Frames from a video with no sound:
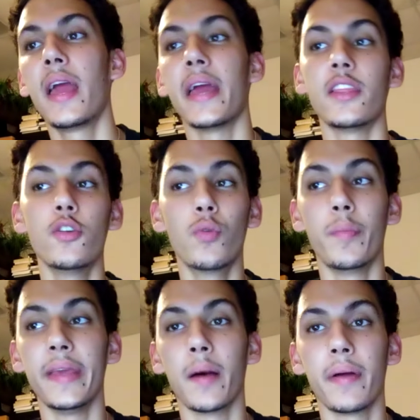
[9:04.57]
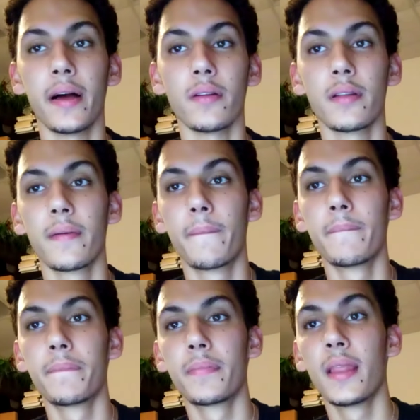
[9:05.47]
and you will be upheld.
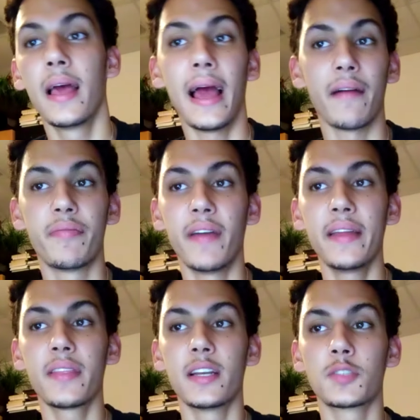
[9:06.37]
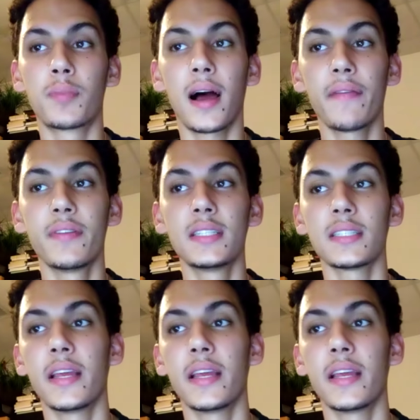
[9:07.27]
Have faith in his prophets,